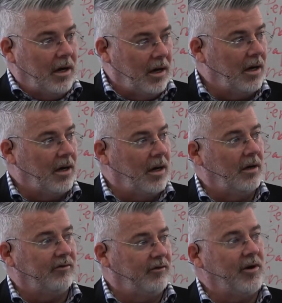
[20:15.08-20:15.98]

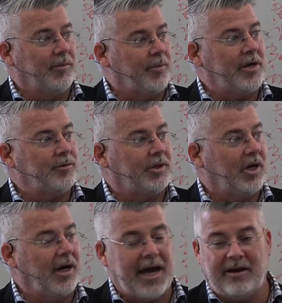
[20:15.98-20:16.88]
from the
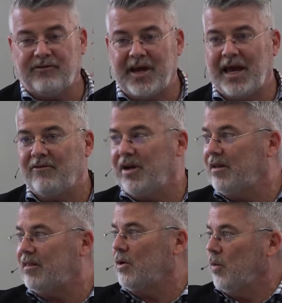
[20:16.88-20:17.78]
presbytery. And if they have
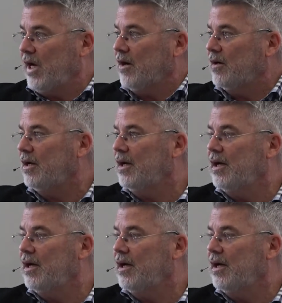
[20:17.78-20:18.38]
anything weird,